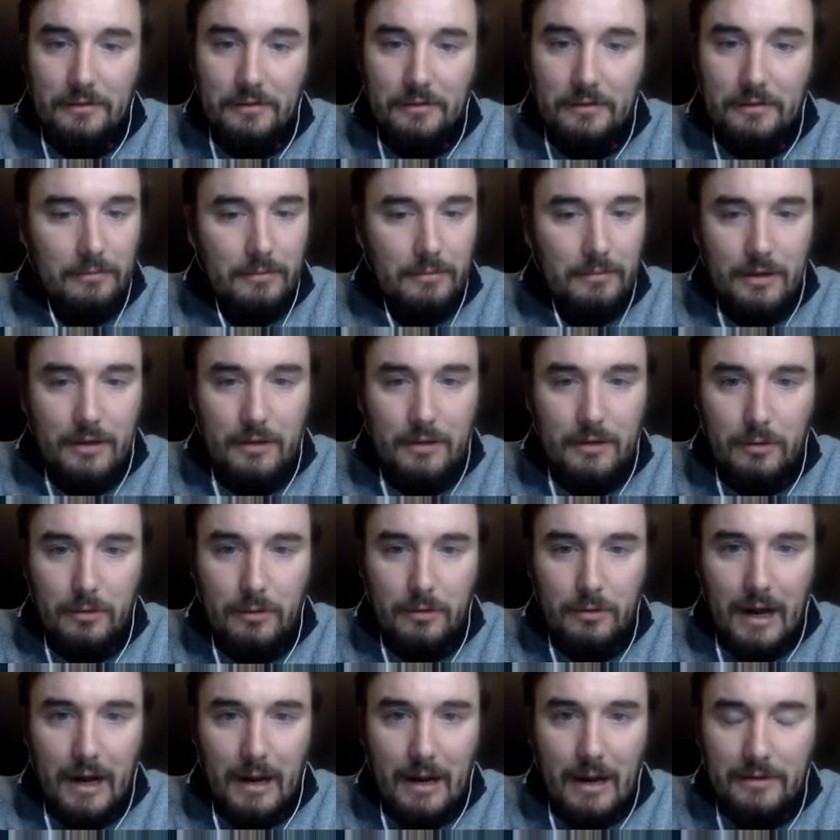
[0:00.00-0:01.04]
these are really
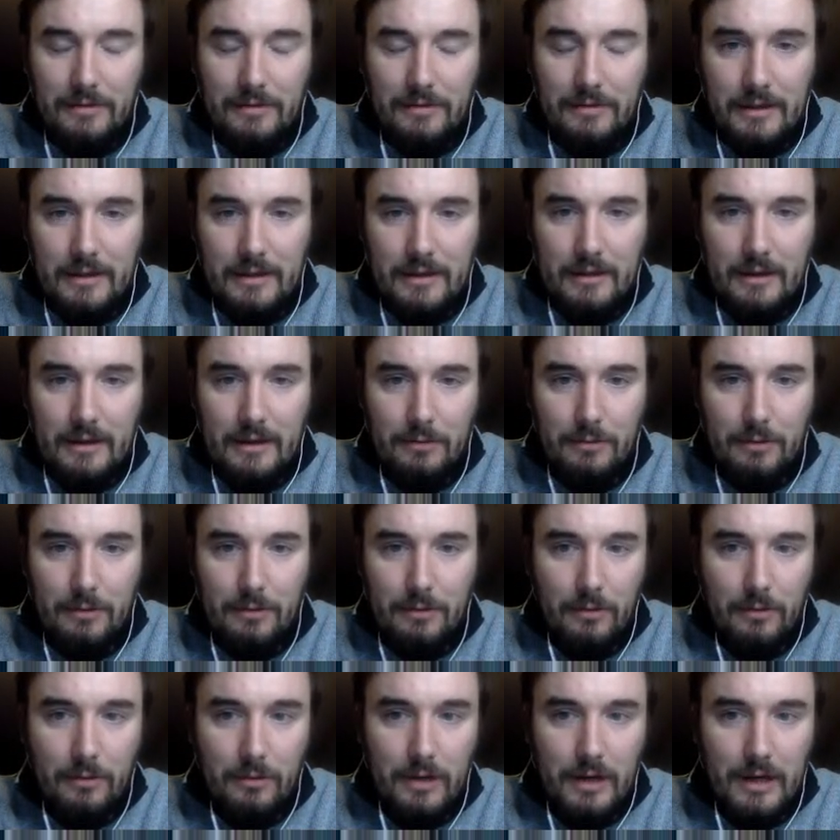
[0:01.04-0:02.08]
cool. I'm excited
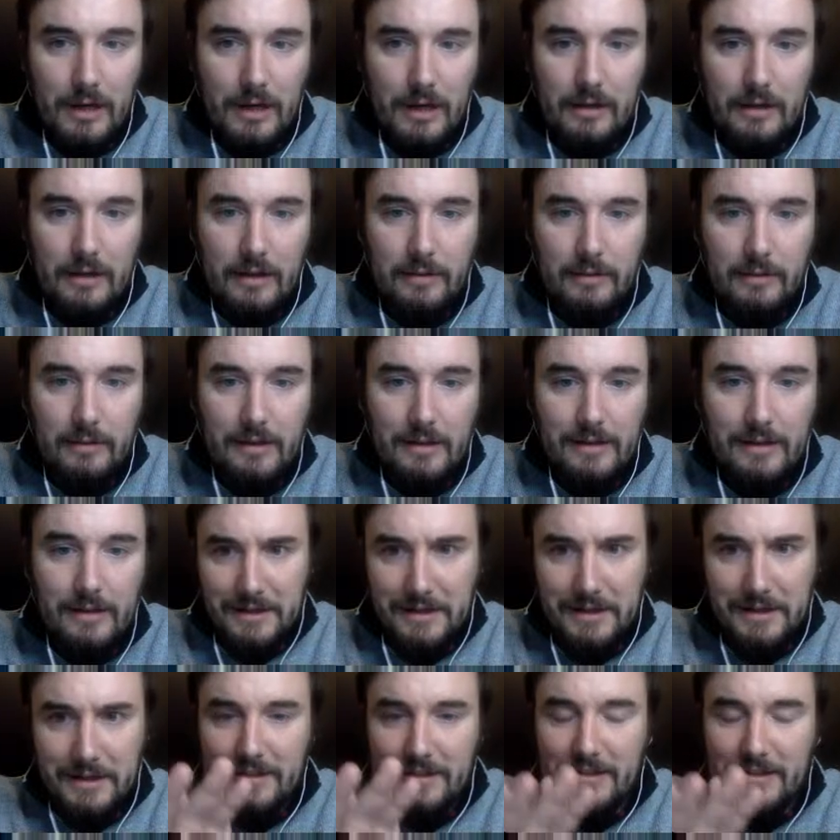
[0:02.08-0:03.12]
that we're
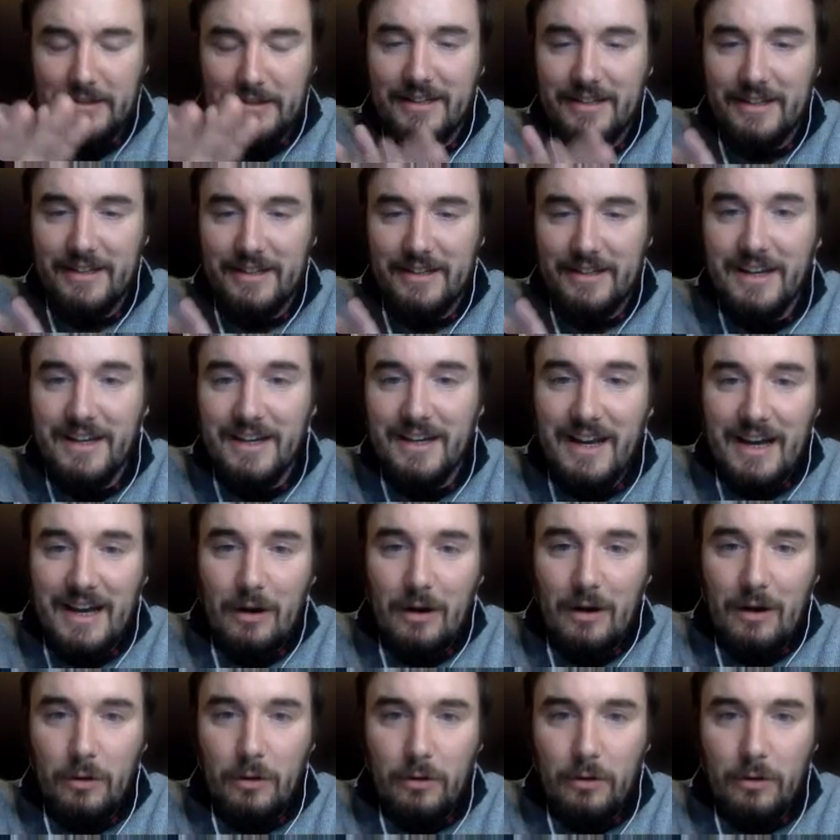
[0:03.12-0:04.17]
like unlocking
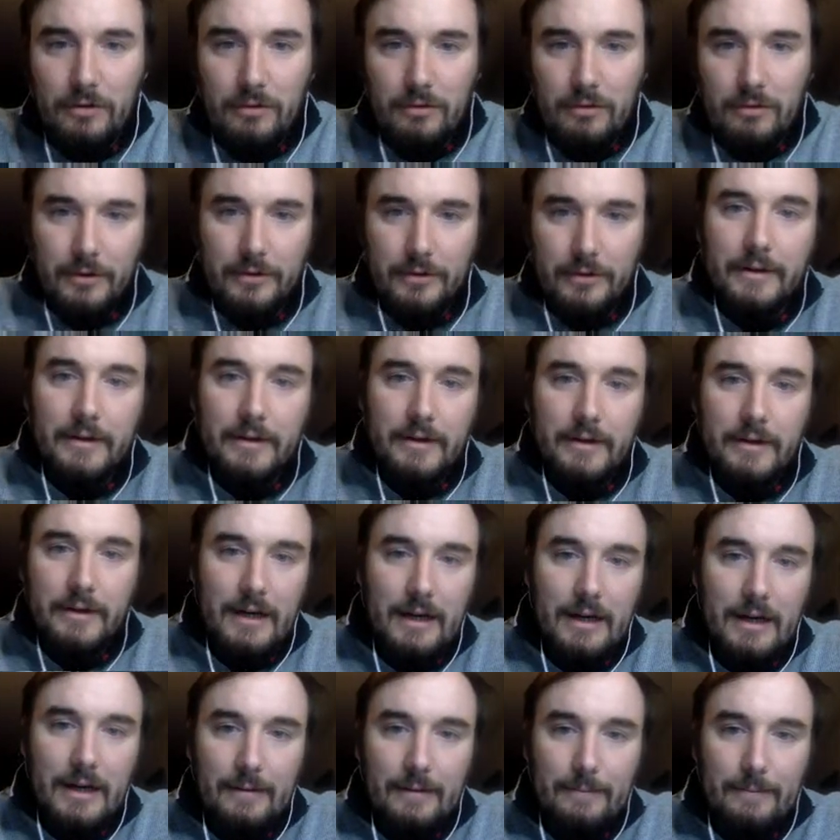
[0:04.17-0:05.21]
a whole new
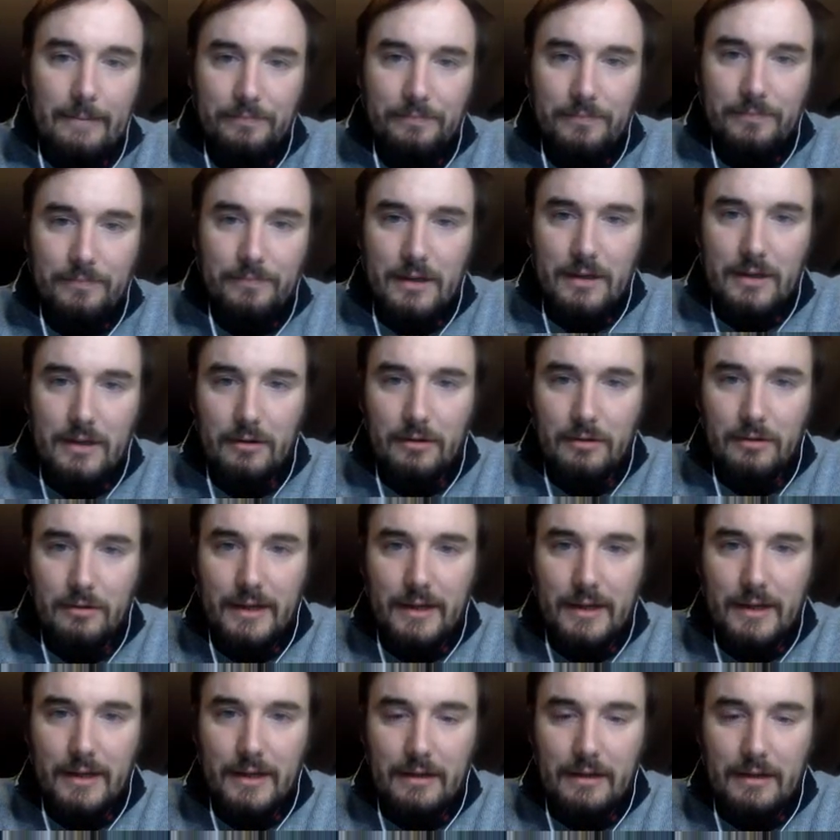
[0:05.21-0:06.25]
order, you
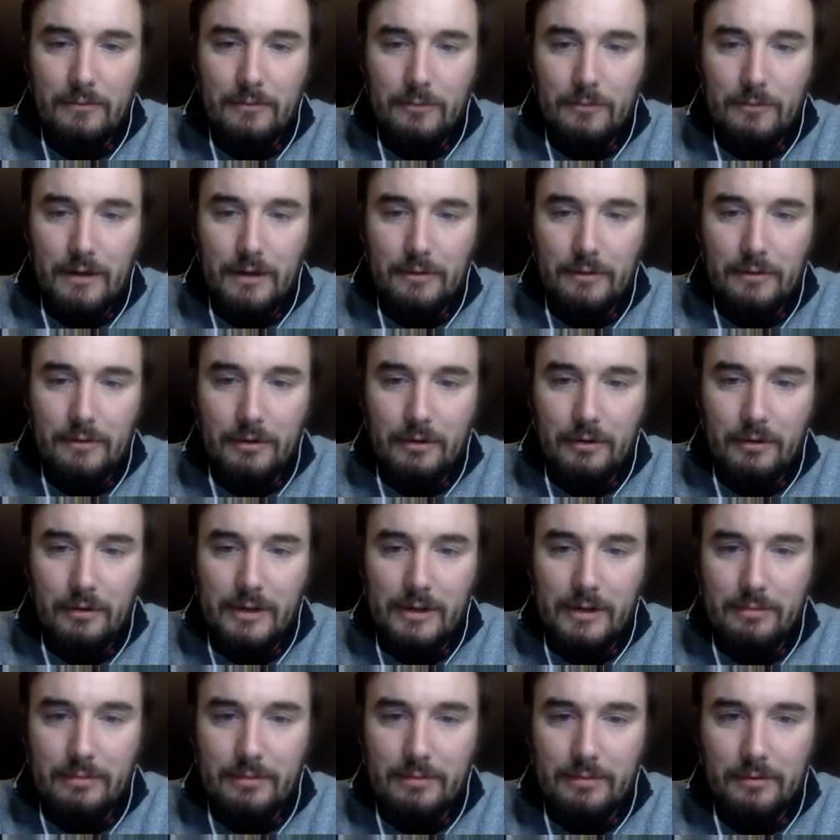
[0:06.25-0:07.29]
know. And again, when I was
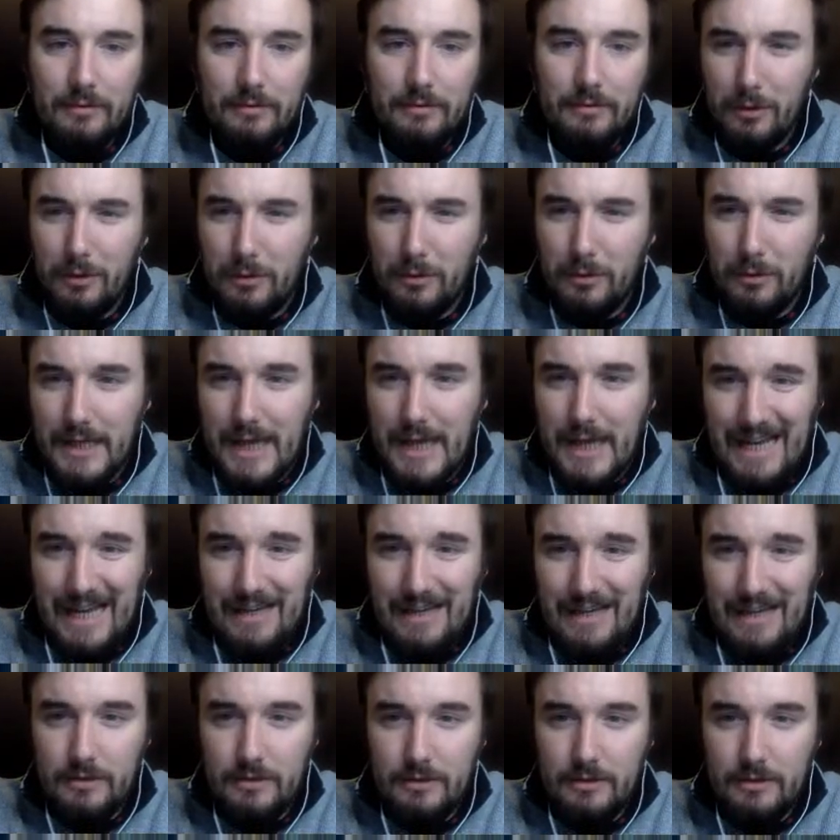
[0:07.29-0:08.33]
growing up, there was only
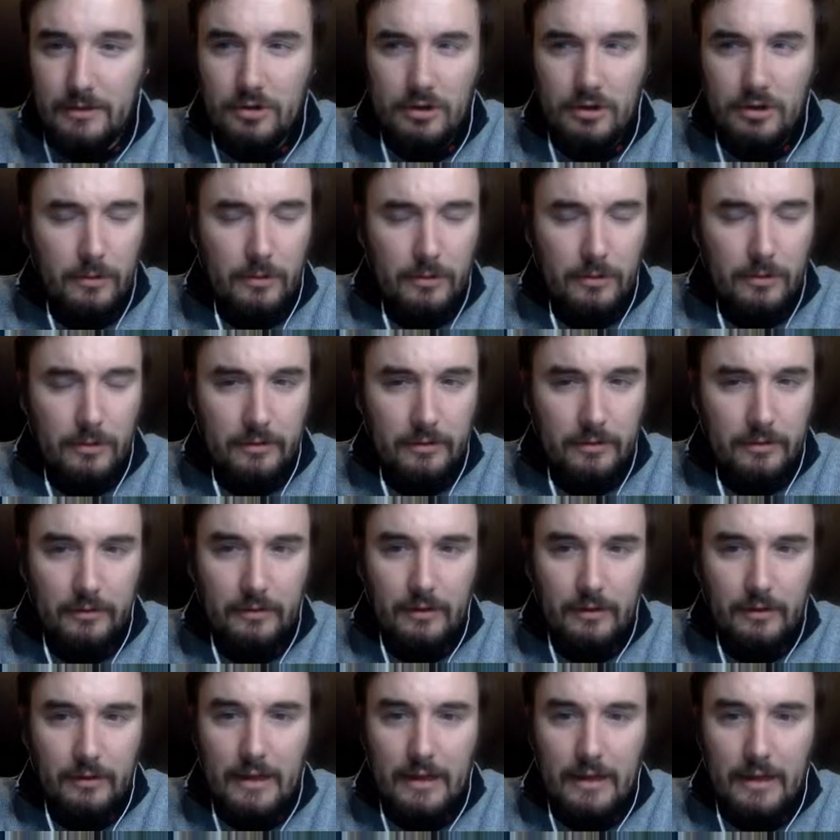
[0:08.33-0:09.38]
8 shark
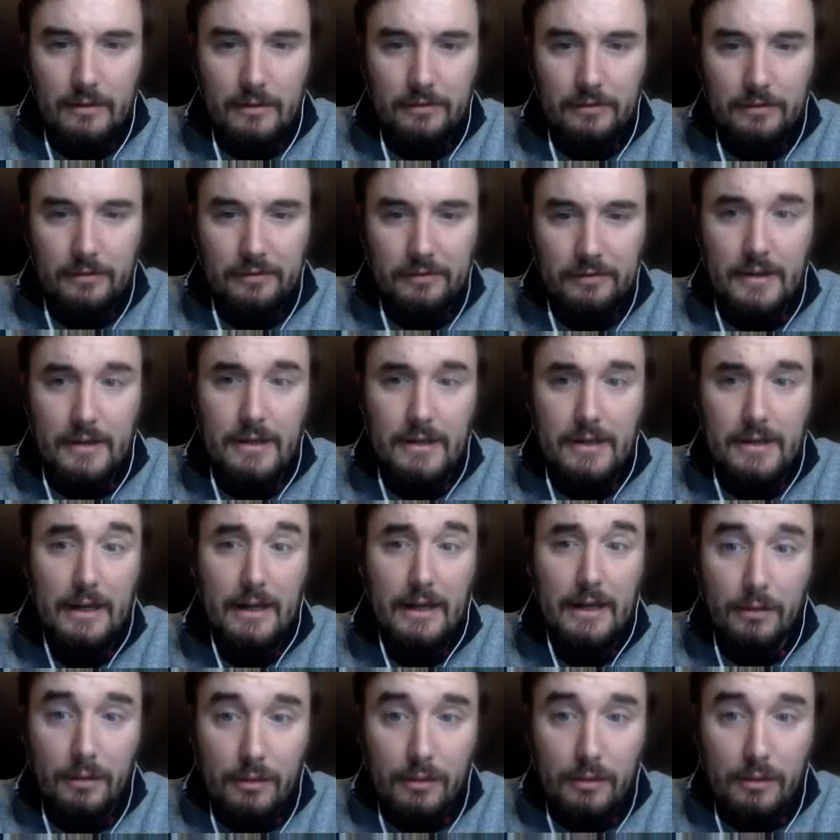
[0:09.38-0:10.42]
orders, and this is the
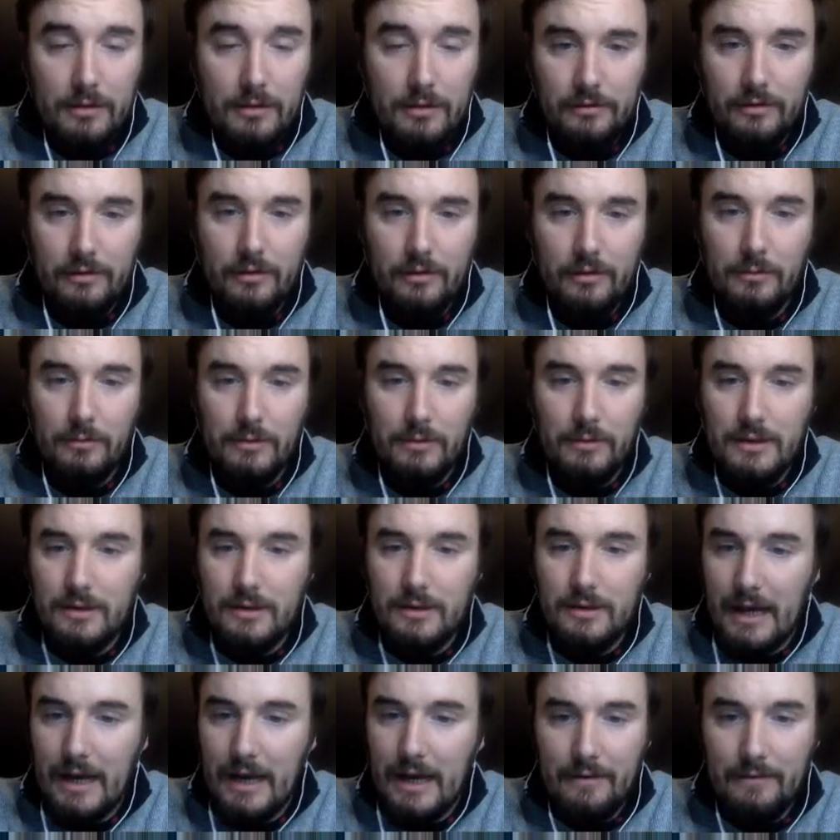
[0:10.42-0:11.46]
9th. So
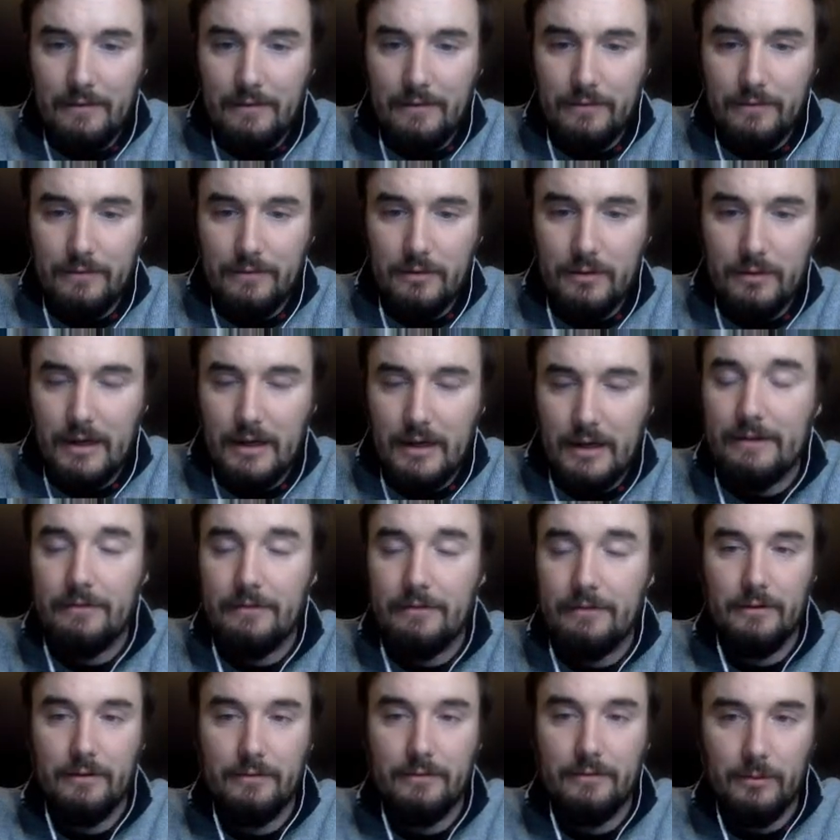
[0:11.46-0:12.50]
we didn't have
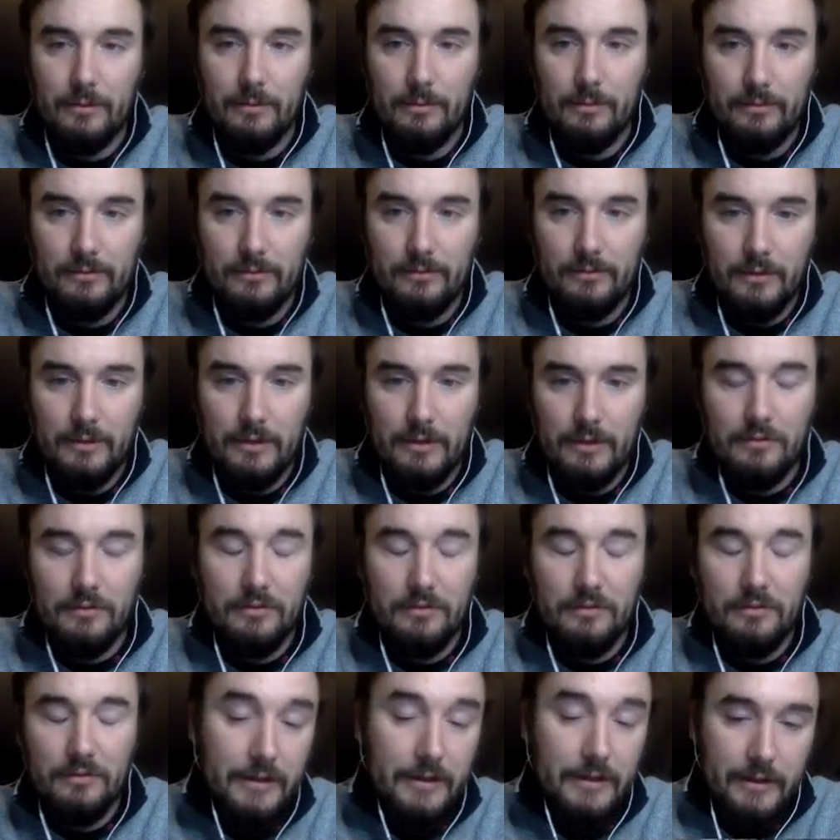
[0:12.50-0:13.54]
Echinorhiniformes
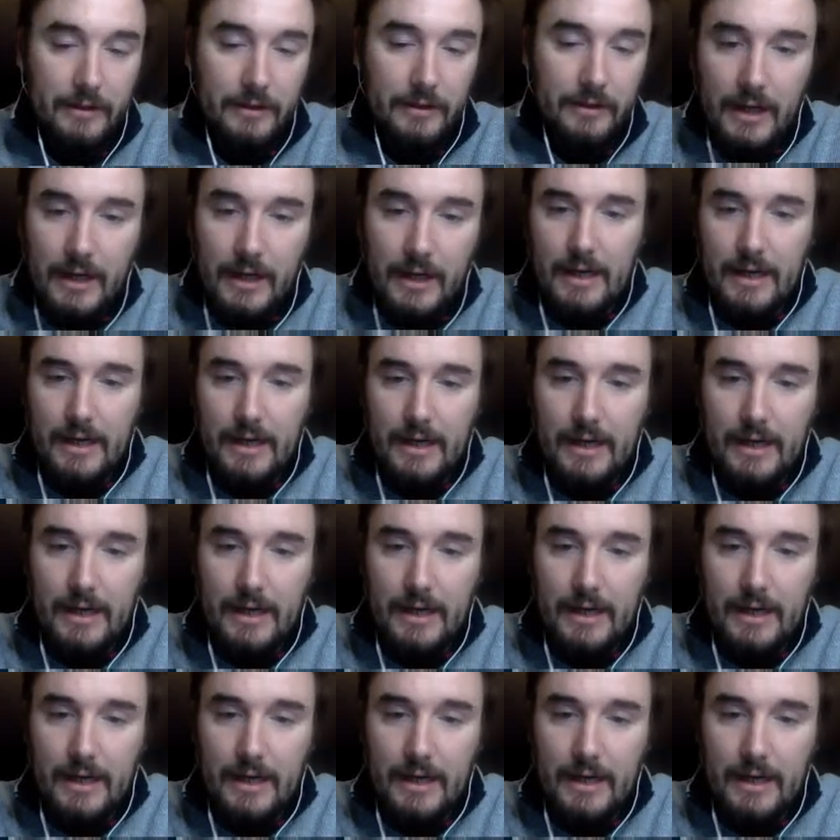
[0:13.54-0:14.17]
when I was younger,